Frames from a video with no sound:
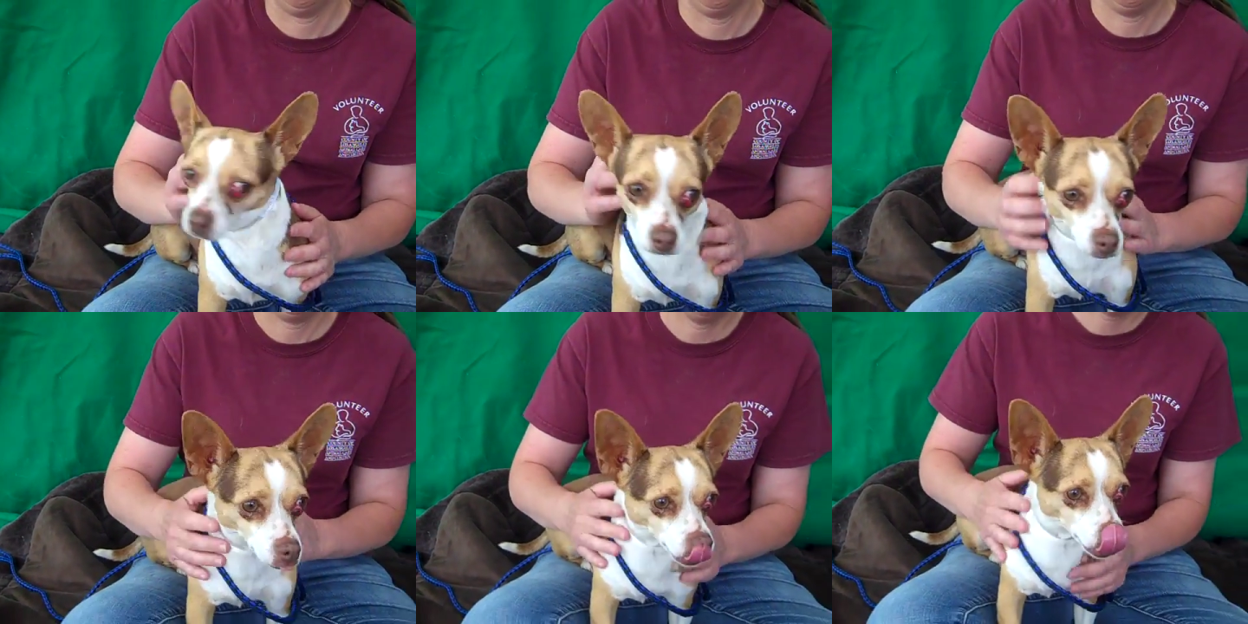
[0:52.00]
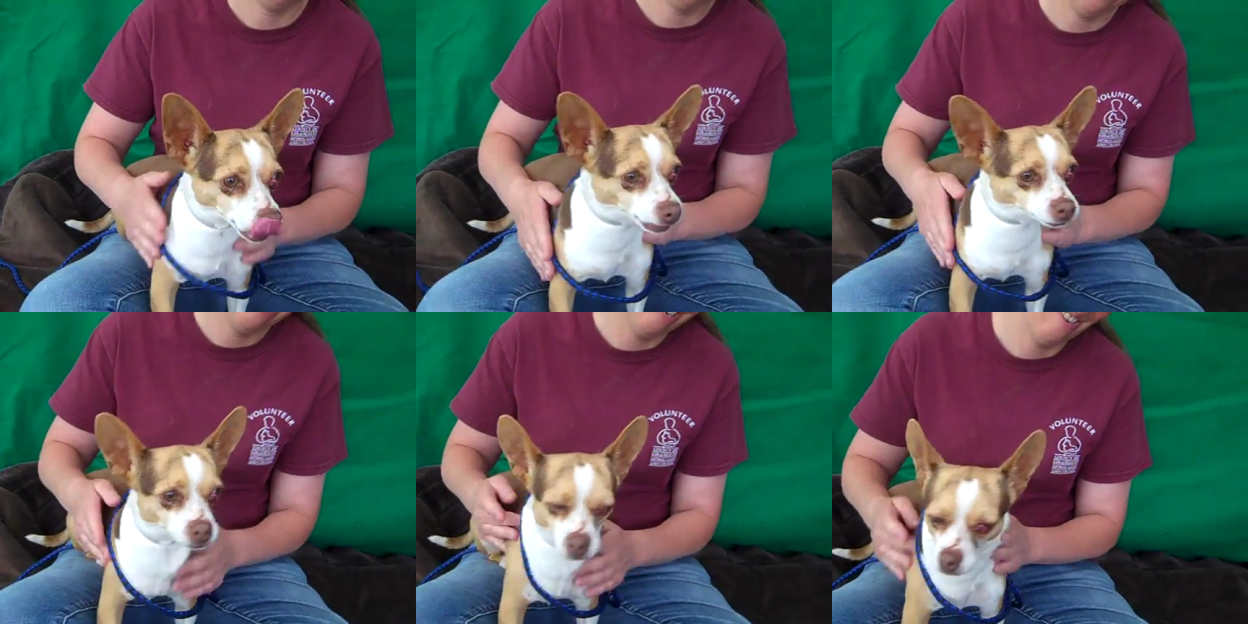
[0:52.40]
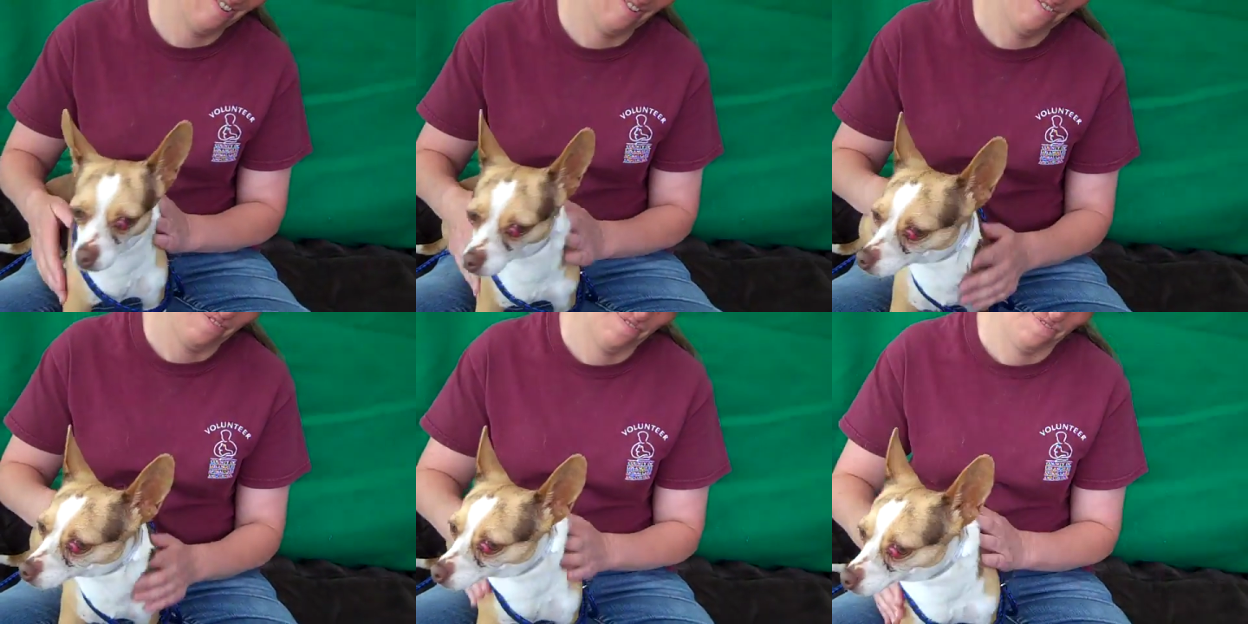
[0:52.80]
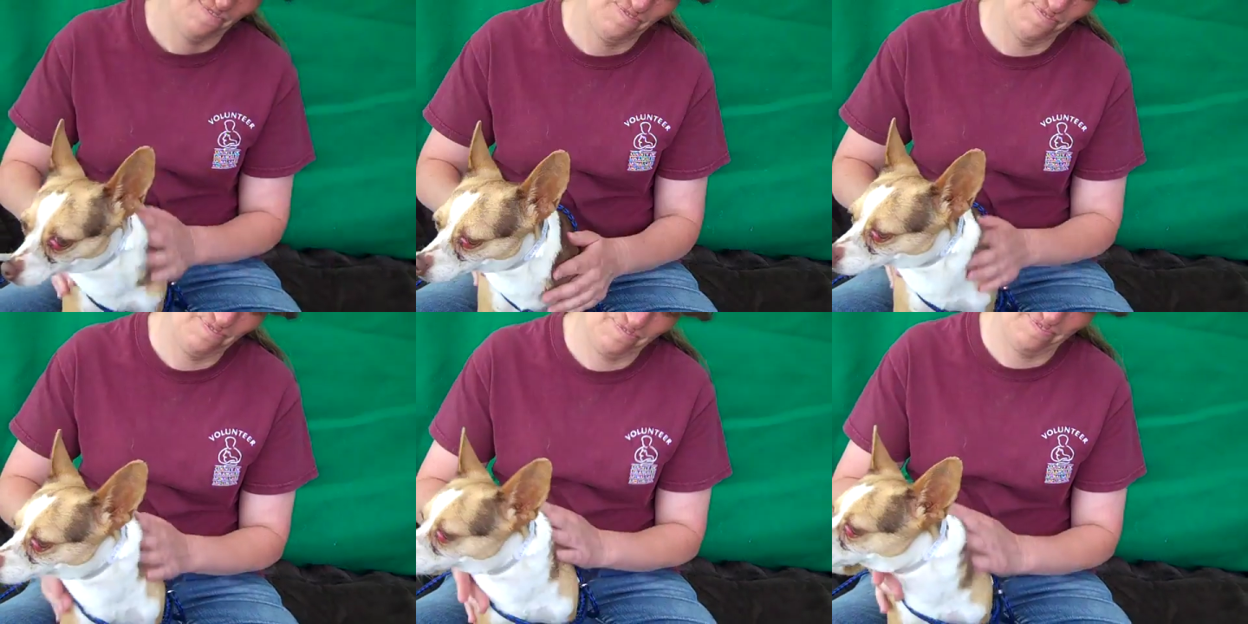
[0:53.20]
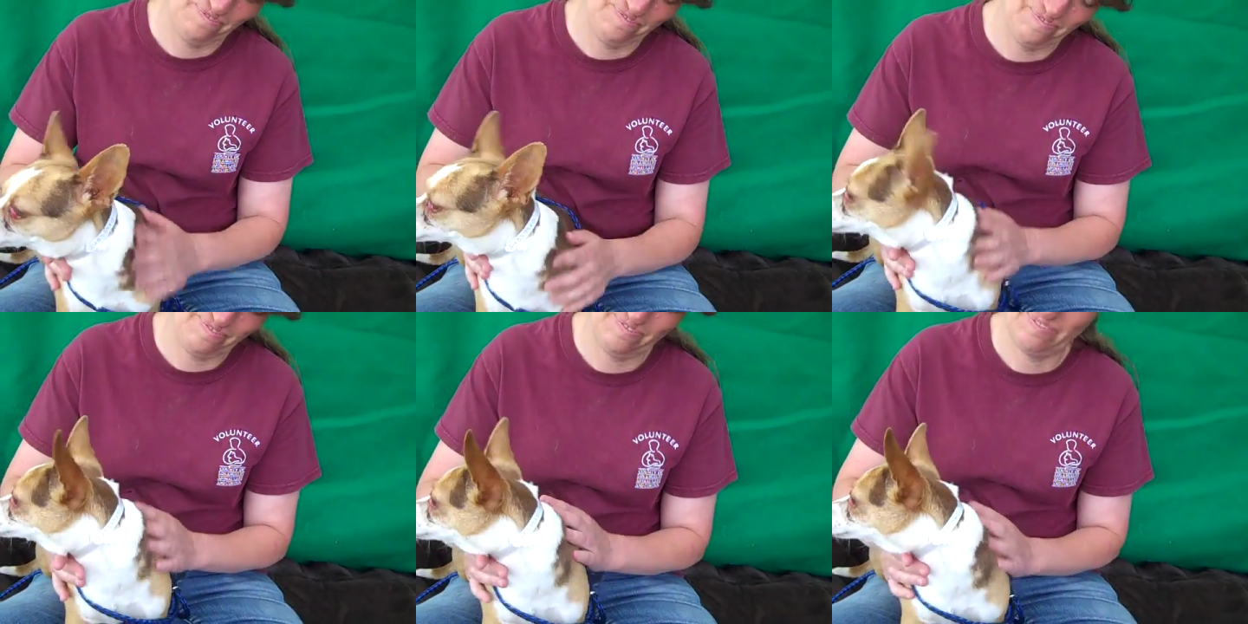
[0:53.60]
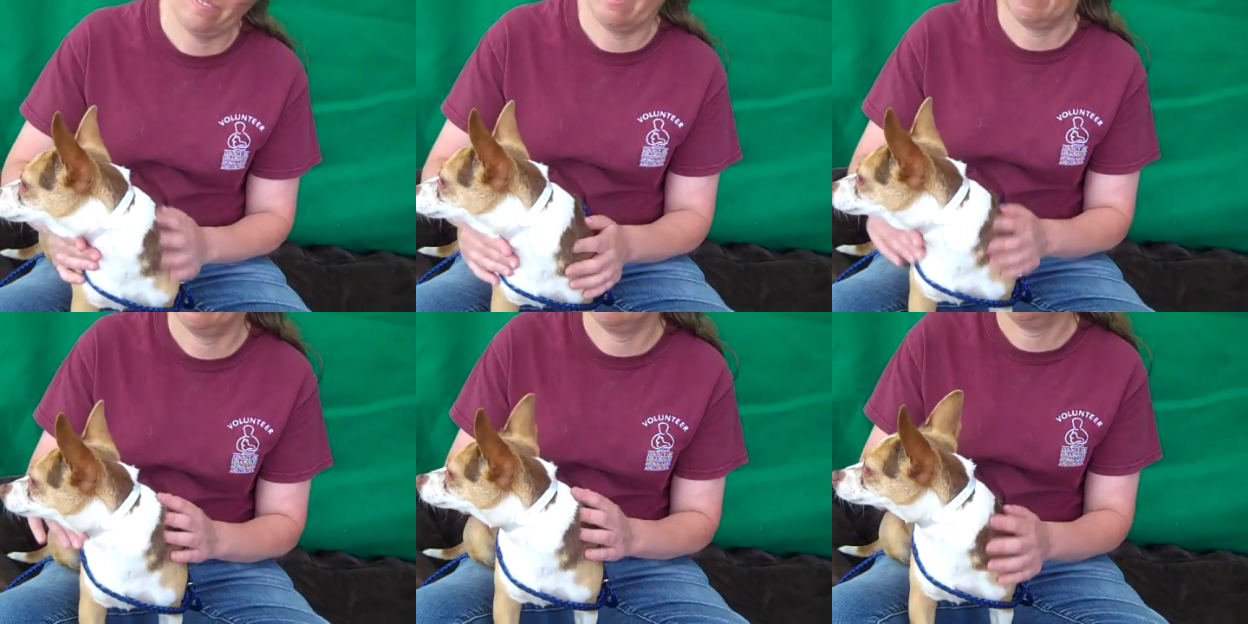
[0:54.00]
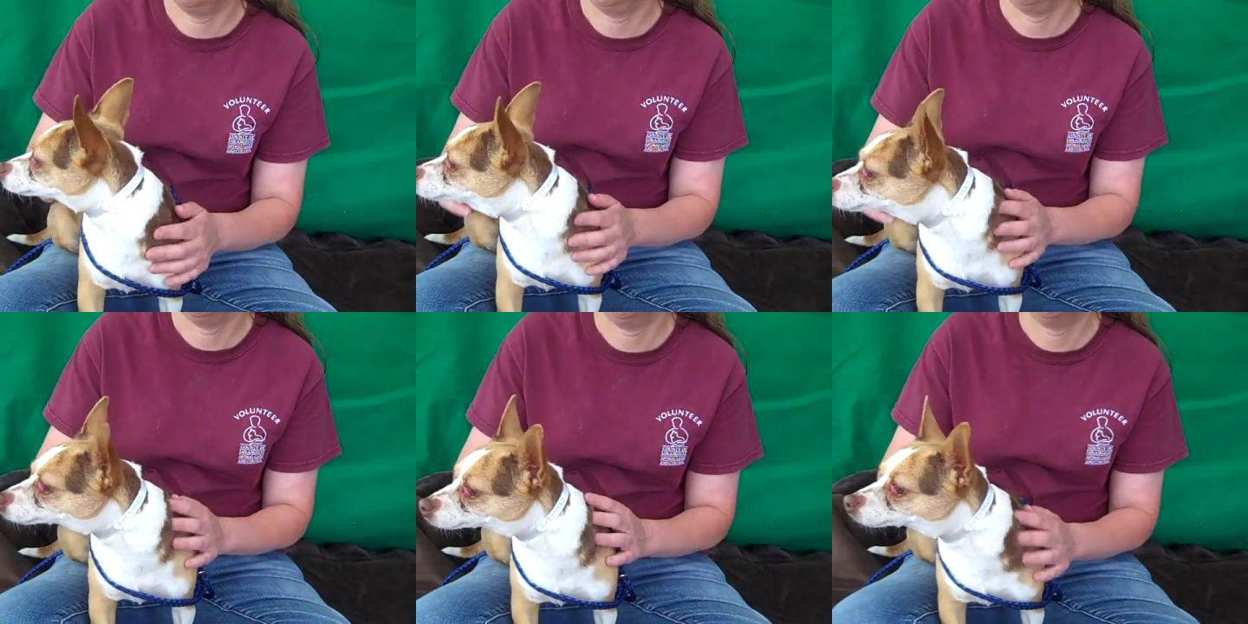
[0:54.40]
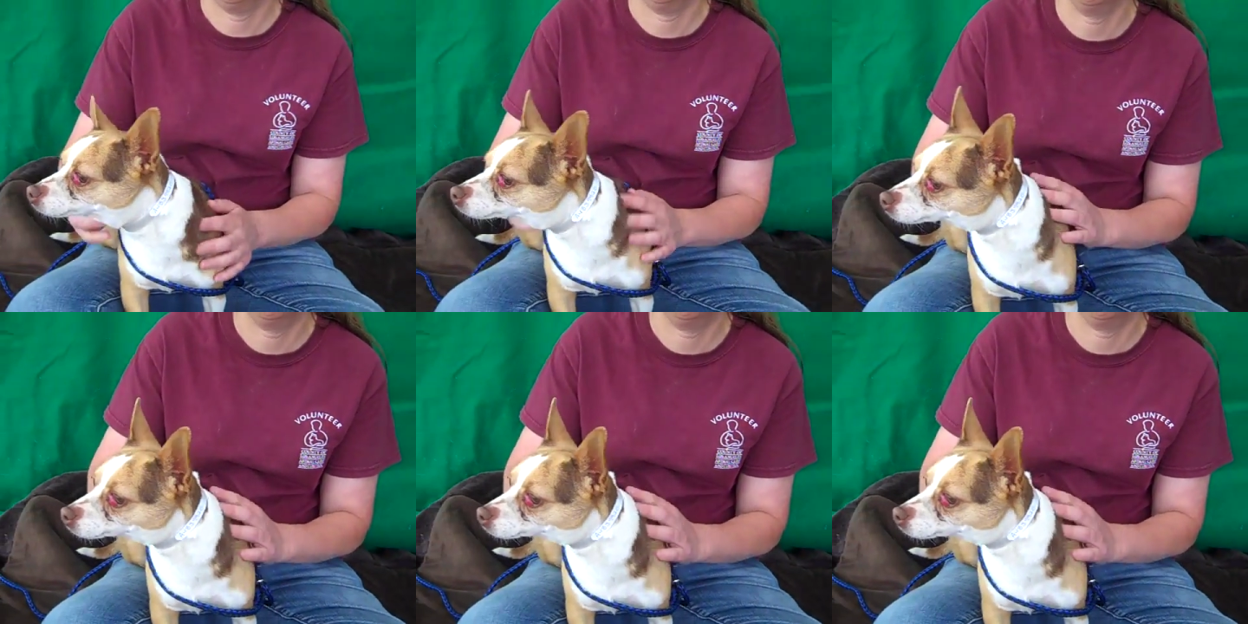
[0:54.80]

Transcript: No face is visible, so there are no lips to read.